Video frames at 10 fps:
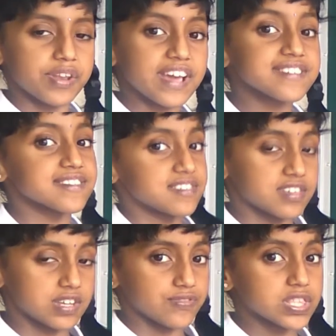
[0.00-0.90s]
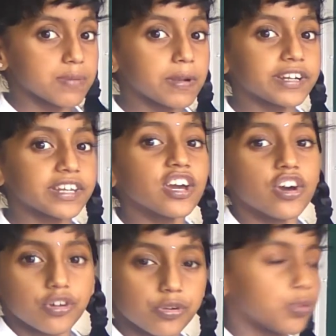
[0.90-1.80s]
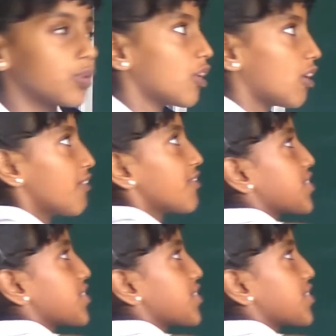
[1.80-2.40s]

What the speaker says: next is the divisibility rule of